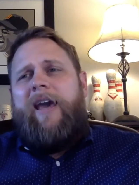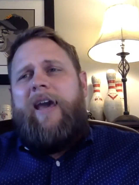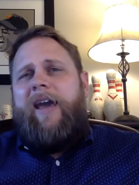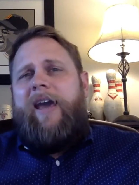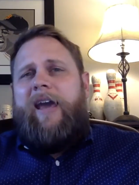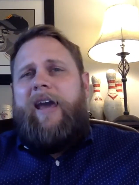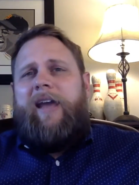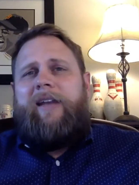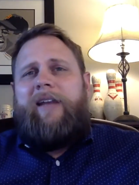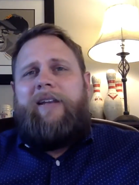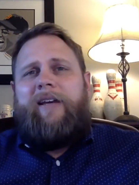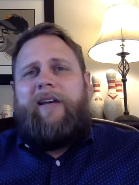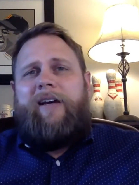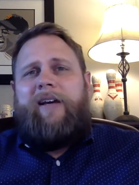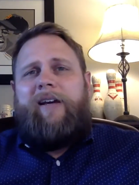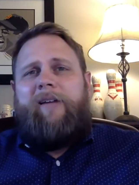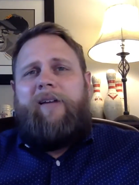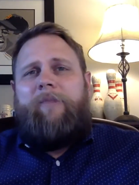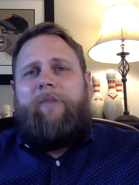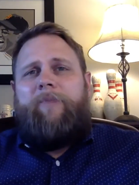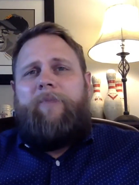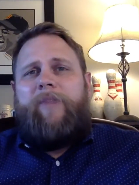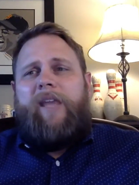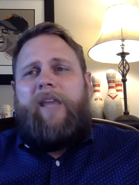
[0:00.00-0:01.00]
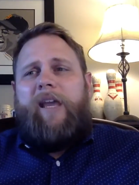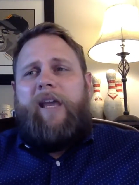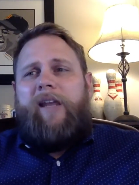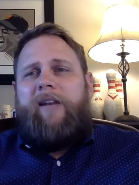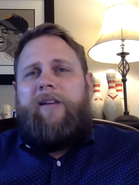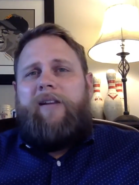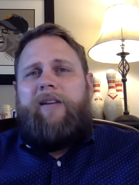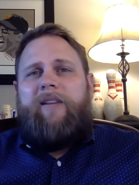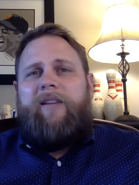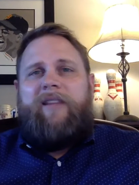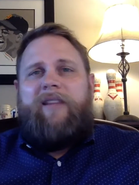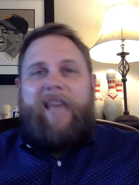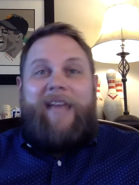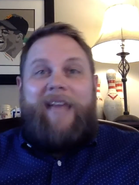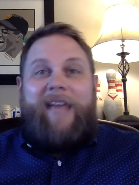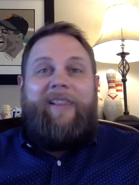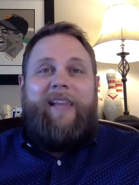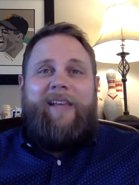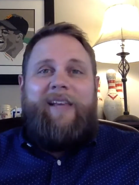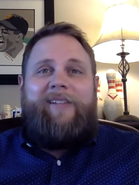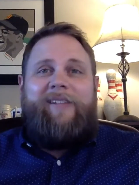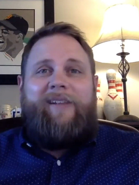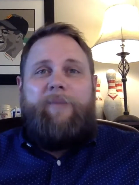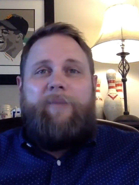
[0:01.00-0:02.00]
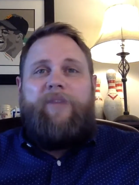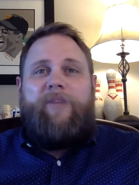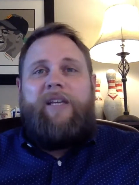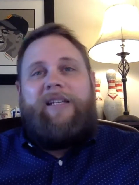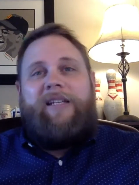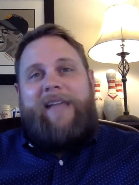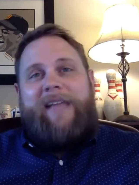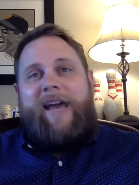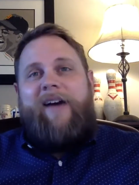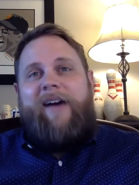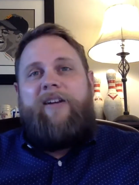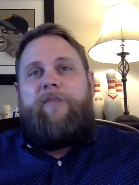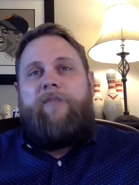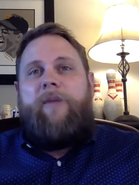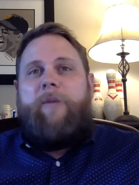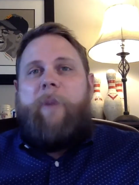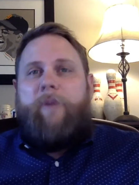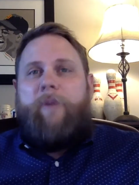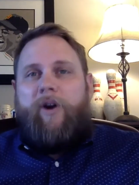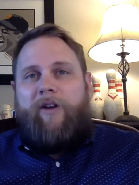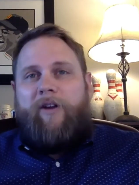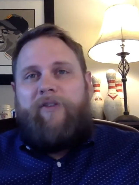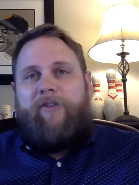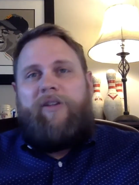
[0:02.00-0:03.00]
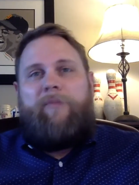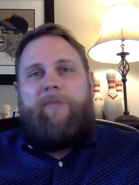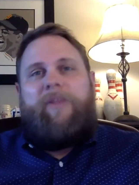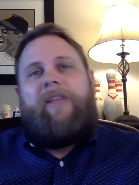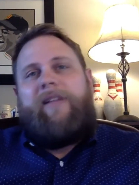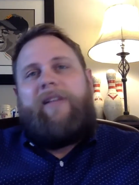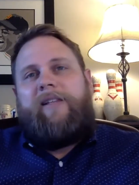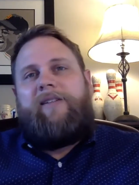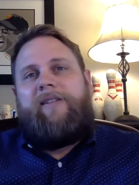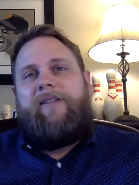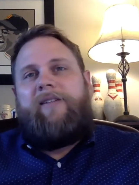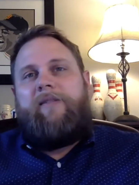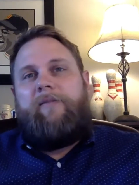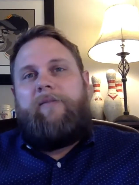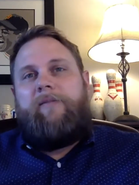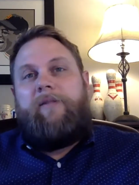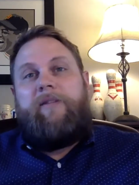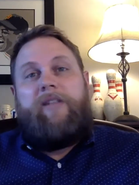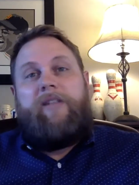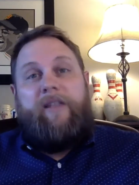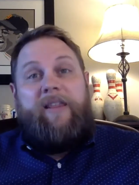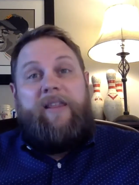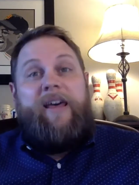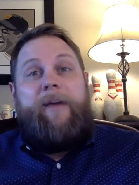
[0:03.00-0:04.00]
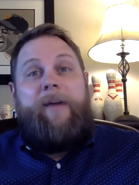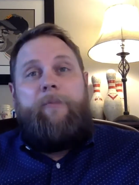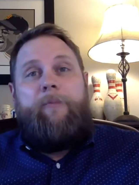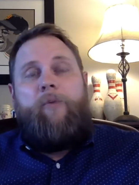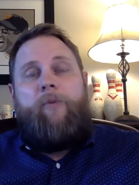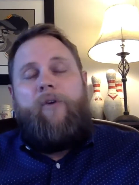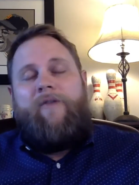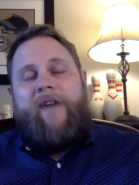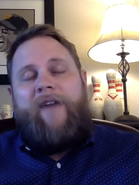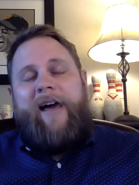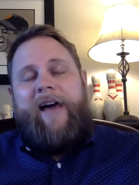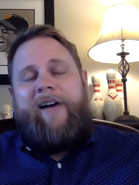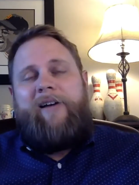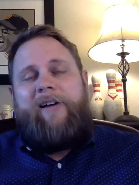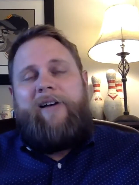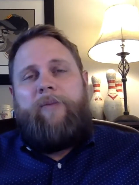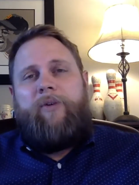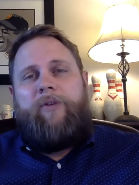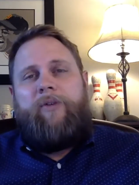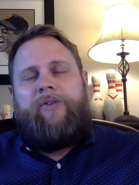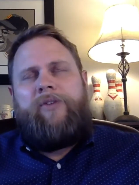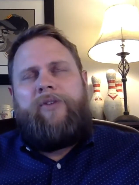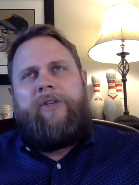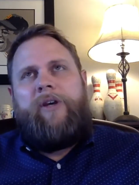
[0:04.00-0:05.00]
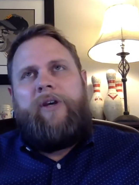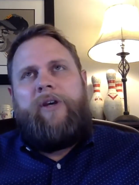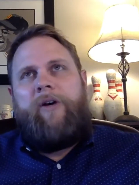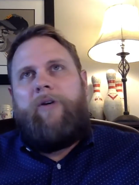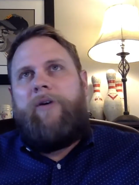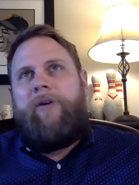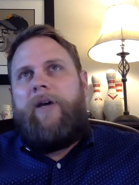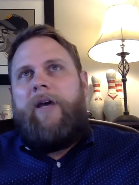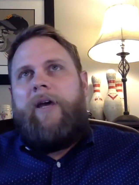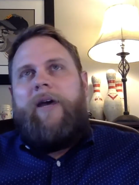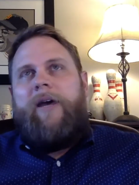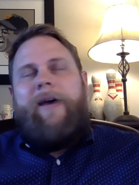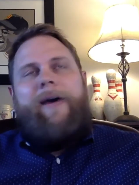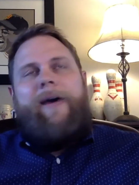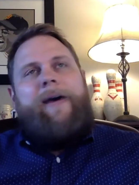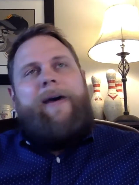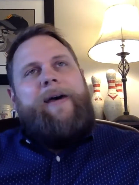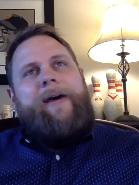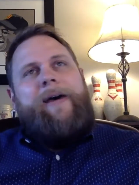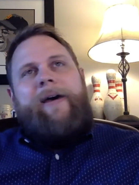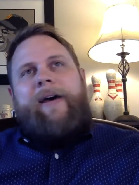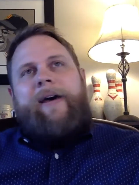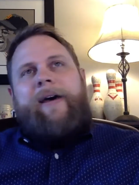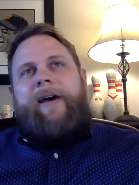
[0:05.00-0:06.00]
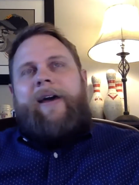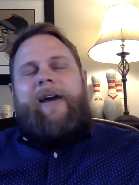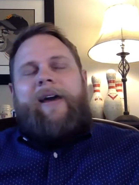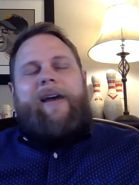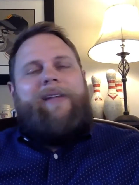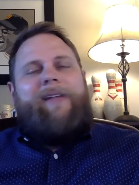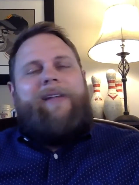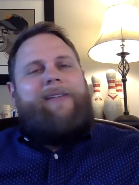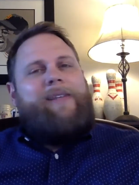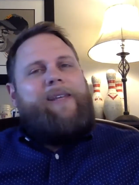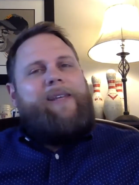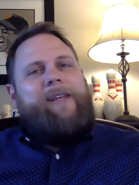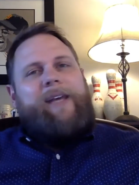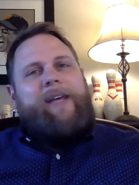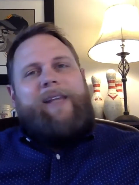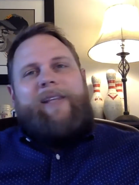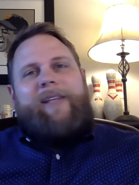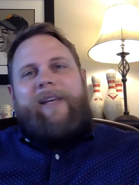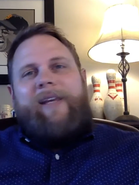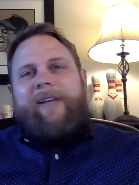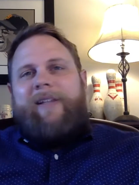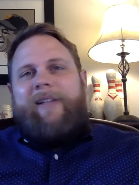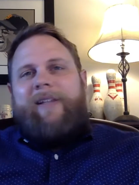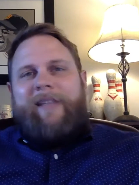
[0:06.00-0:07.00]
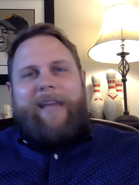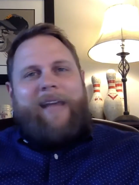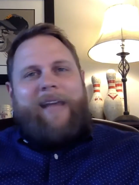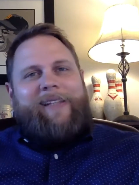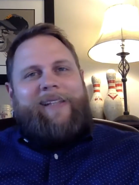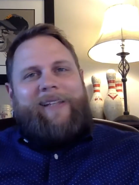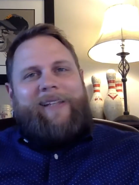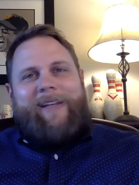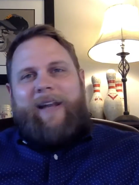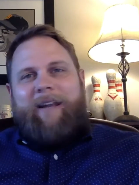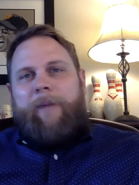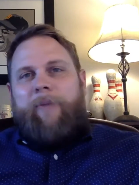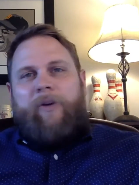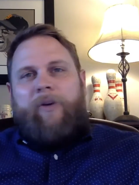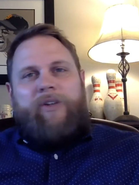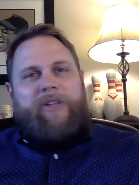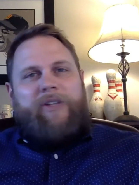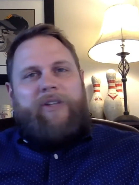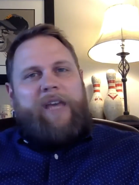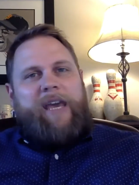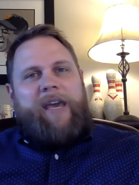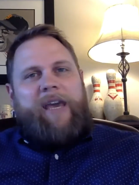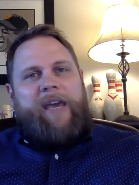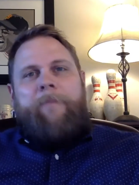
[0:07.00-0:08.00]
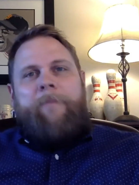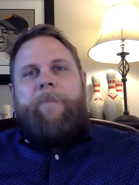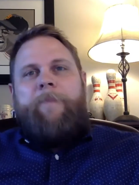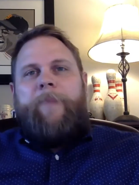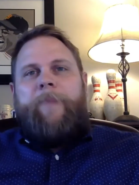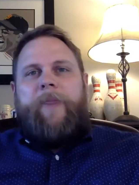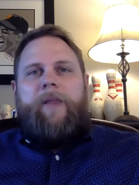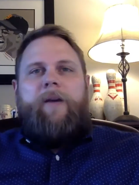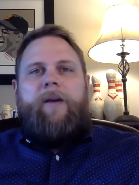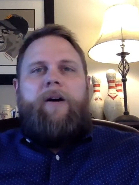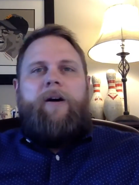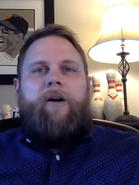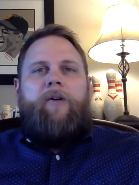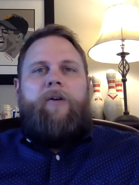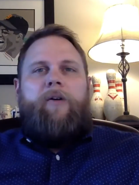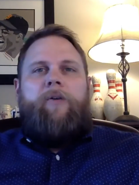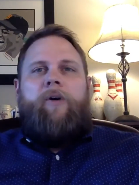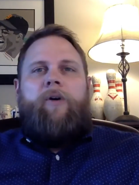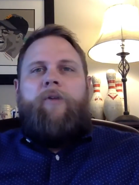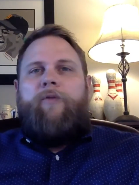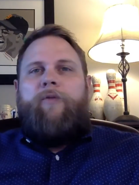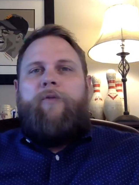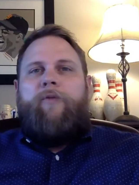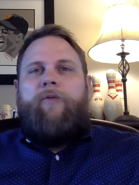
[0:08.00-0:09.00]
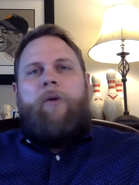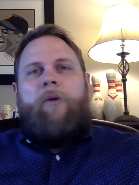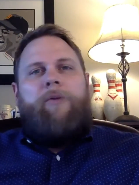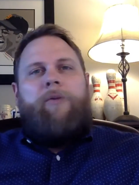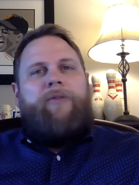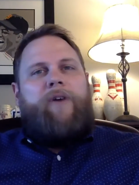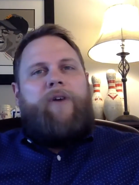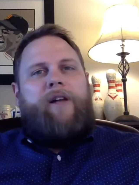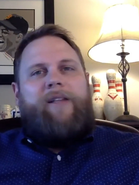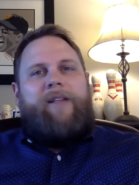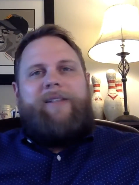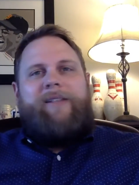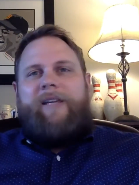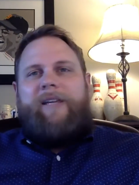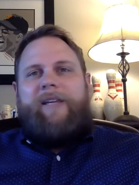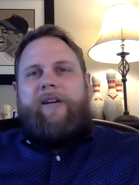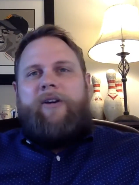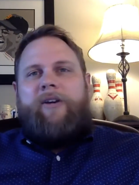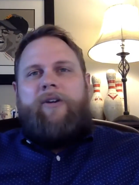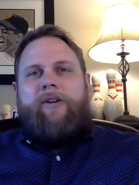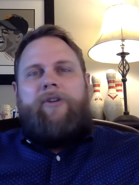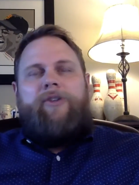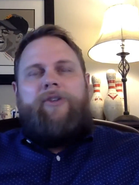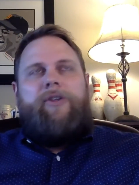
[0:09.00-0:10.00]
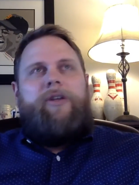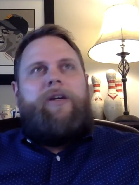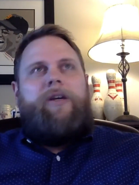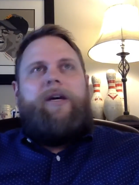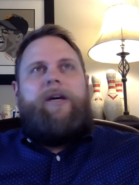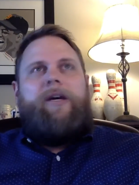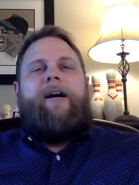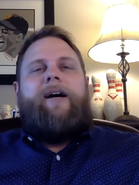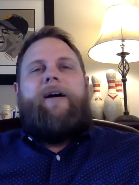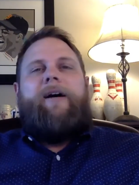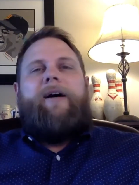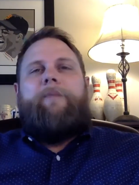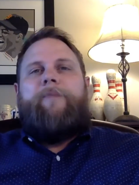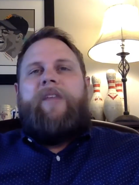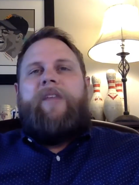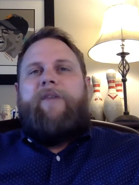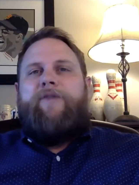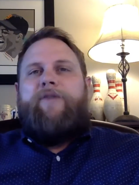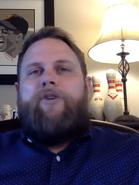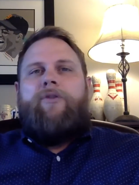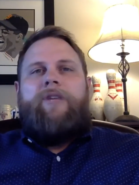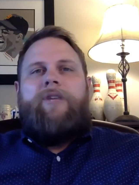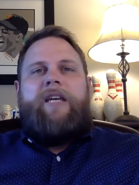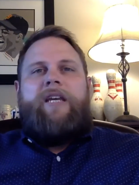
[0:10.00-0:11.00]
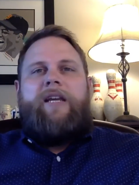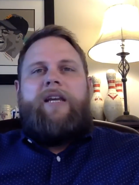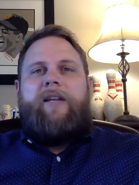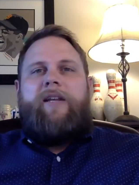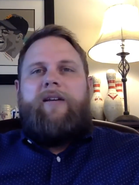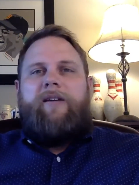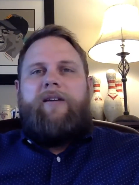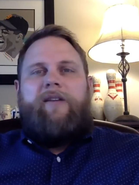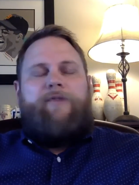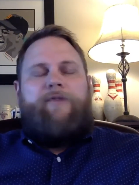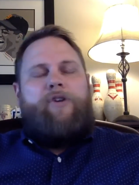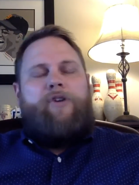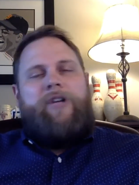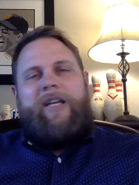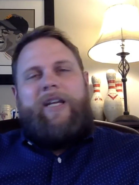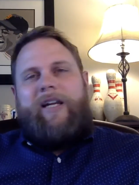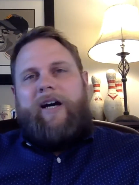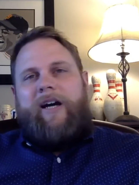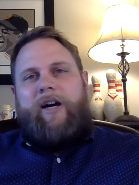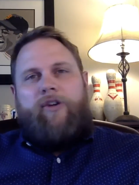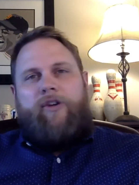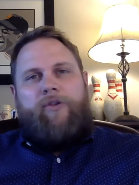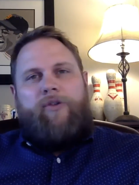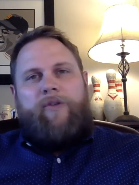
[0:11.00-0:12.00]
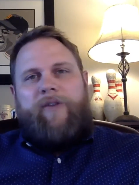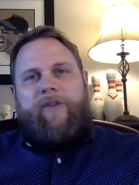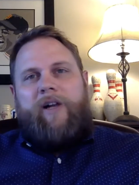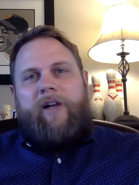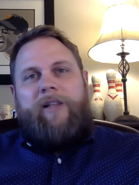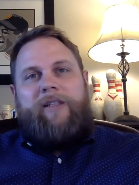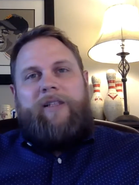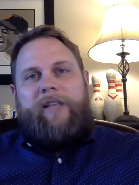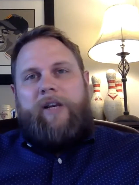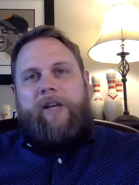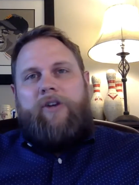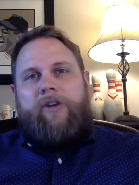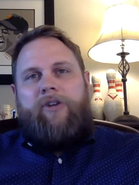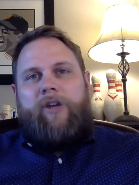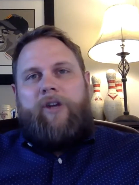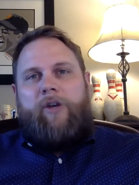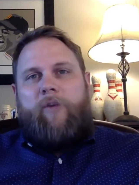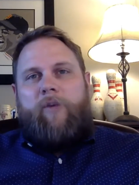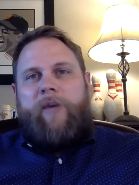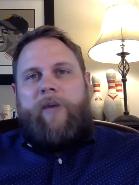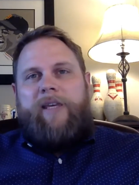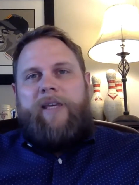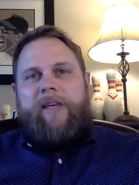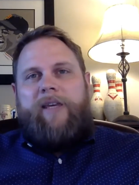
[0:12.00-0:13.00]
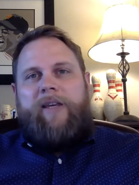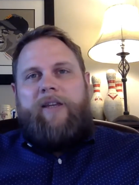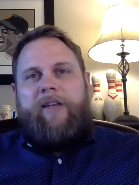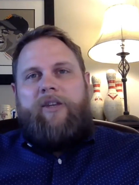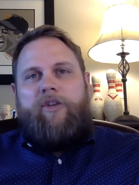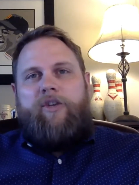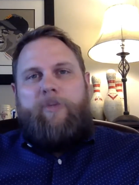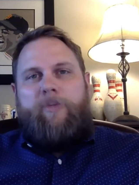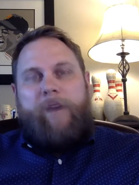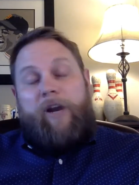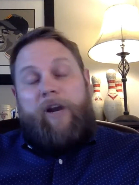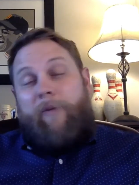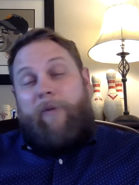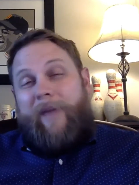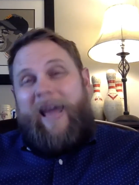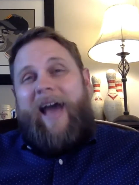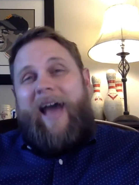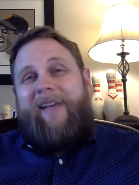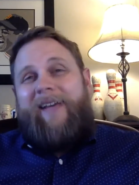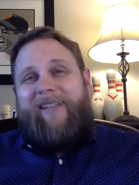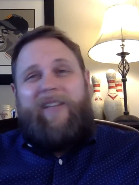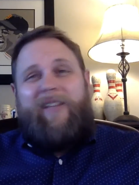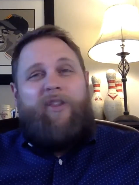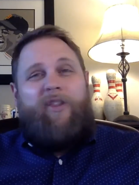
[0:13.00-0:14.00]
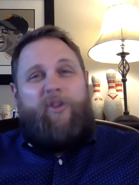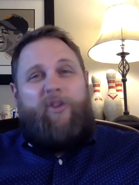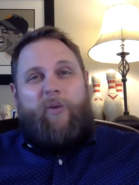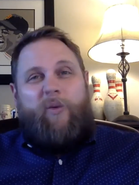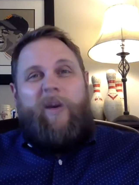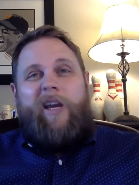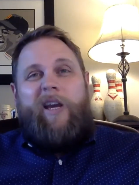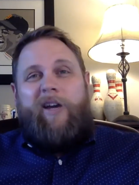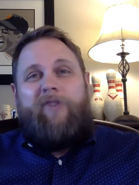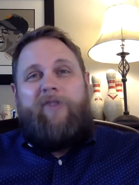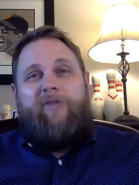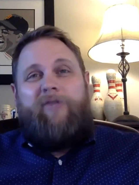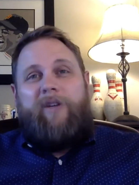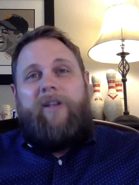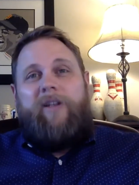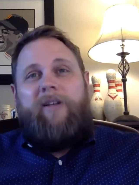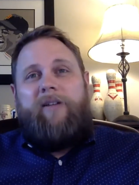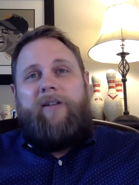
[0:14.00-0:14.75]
And, um, and they lay something down to be part of something that's to them more valuable. And so, it's at the end of the day, it's a numbers game uh, overall with volunteers. Um, if you need if you need 100 volunteers on a weekend, you better be asking 300.